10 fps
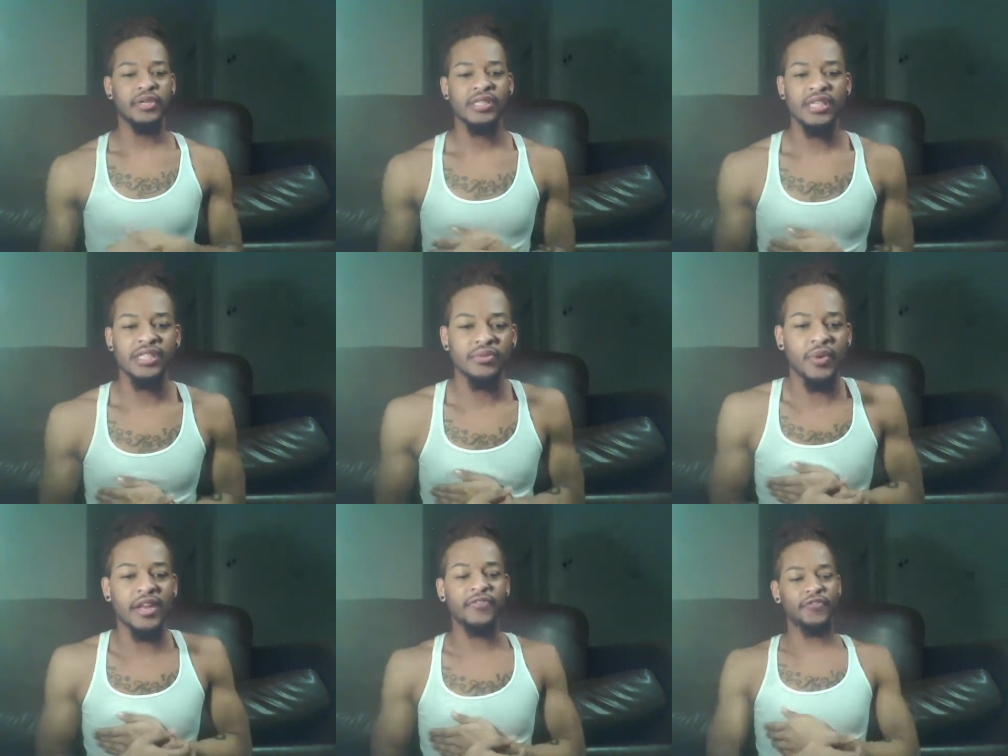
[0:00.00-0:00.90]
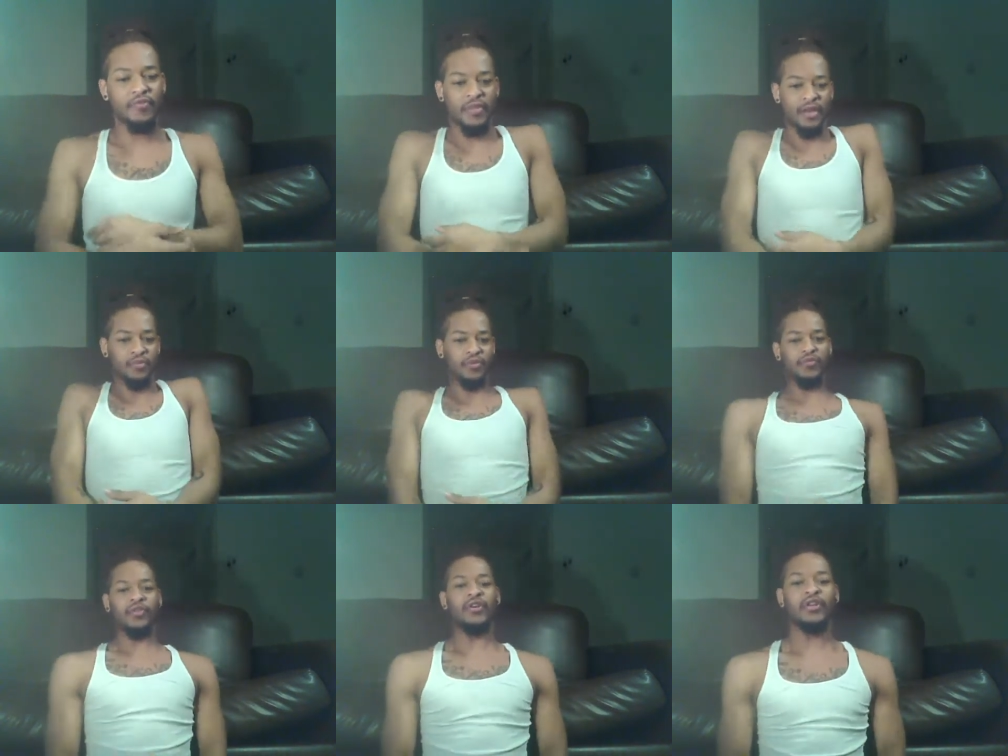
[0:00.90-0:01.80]
person isn't ready for me to
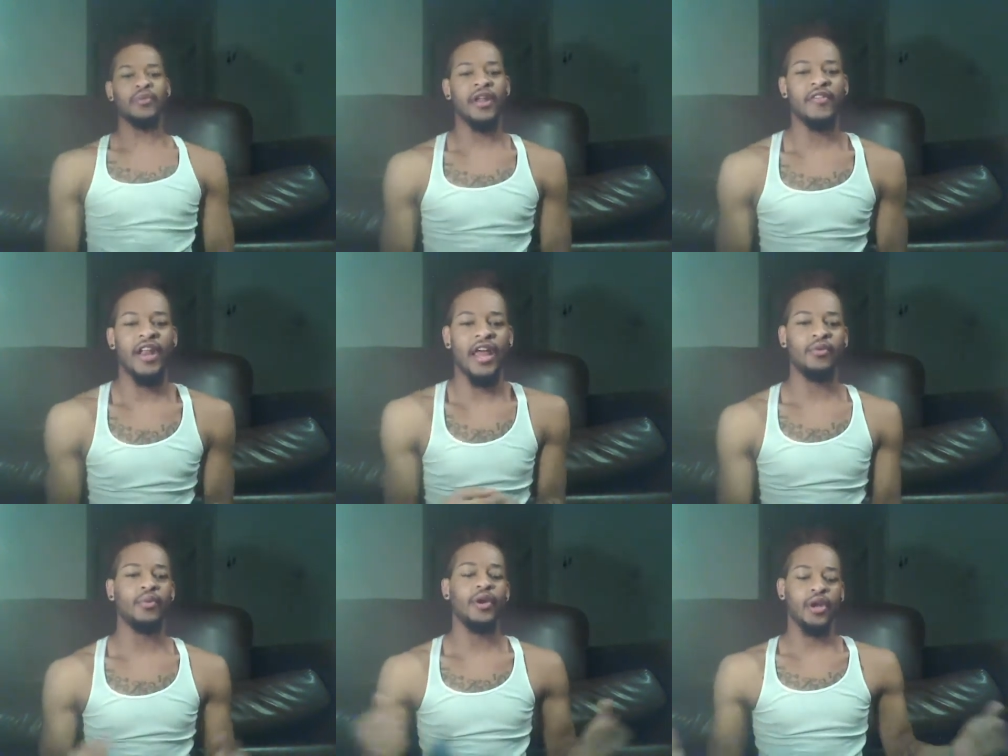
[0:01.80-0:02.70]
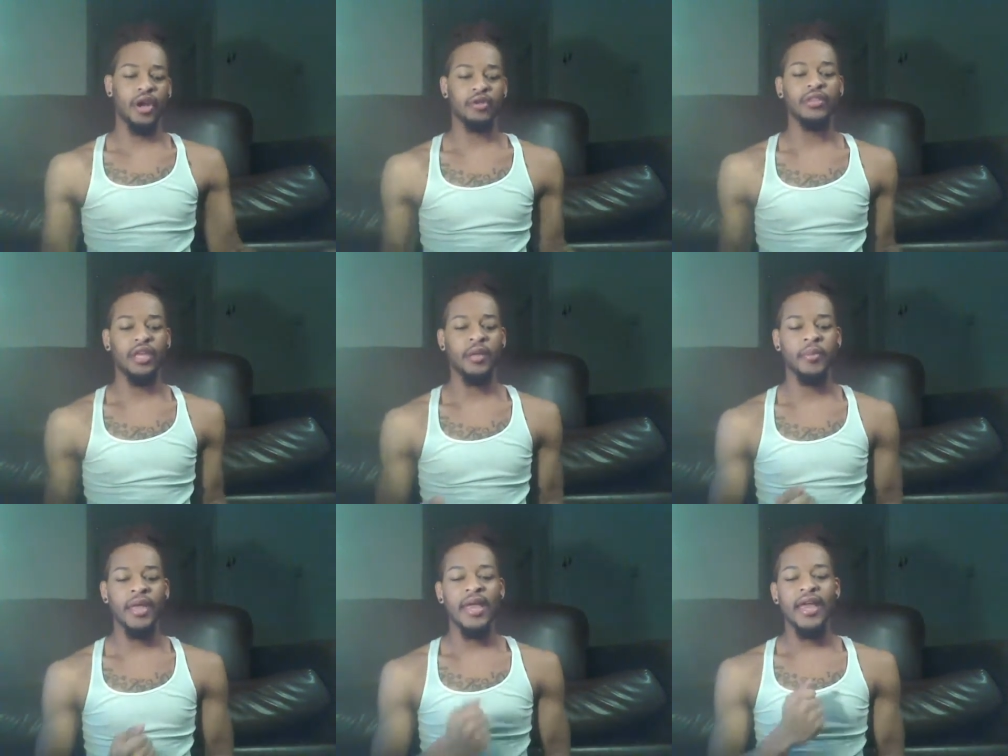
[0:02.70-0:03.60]
move on or whatever, and I don't want to hurt them,
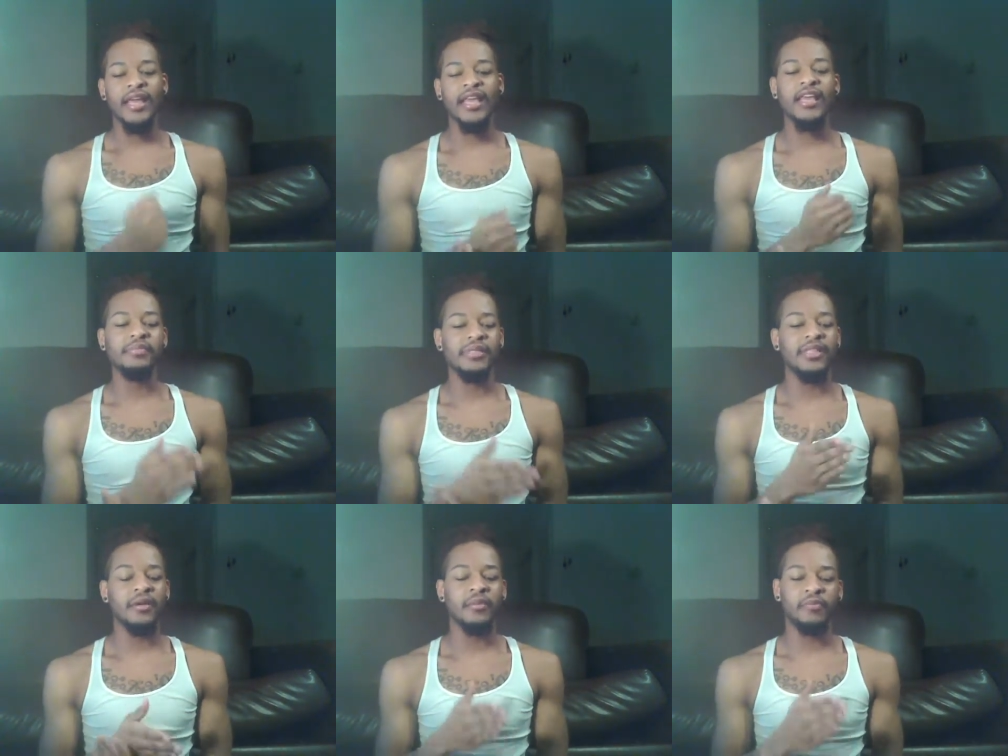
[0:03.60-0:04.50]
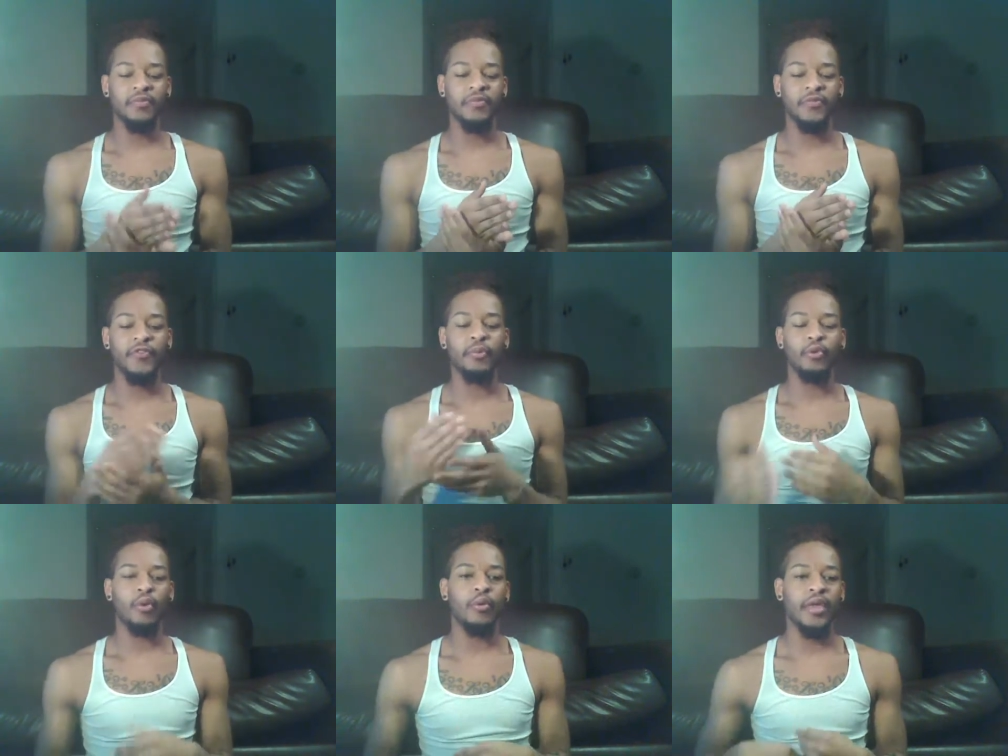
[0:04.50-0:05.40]
it keeps them from
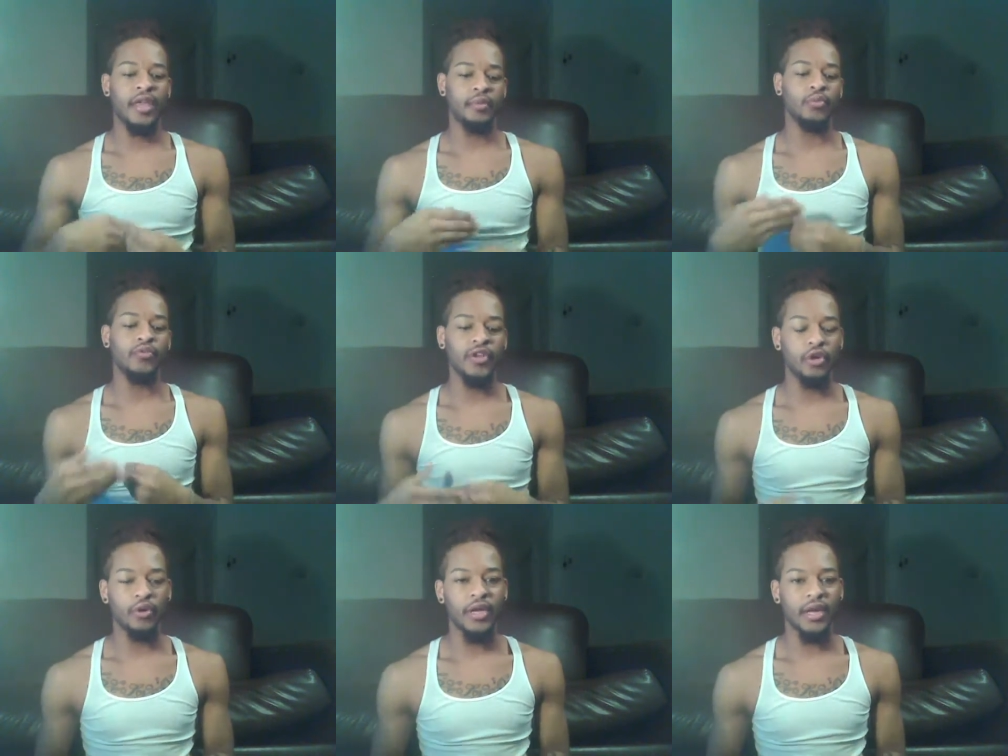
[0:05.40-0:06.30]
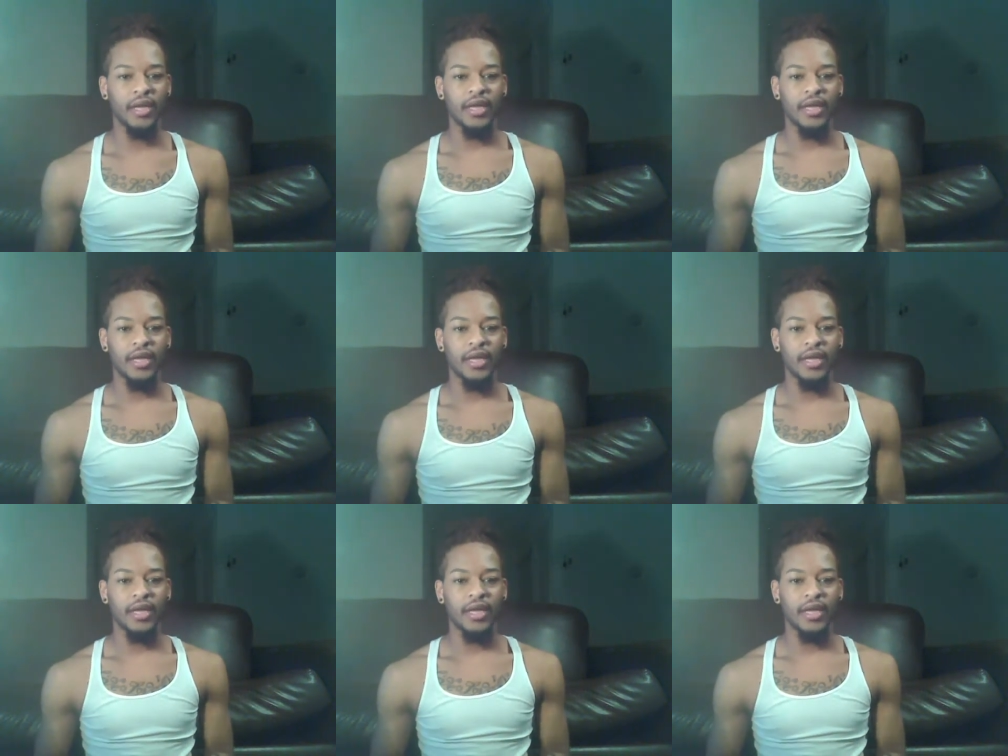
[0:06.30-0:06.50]
growing and moving on.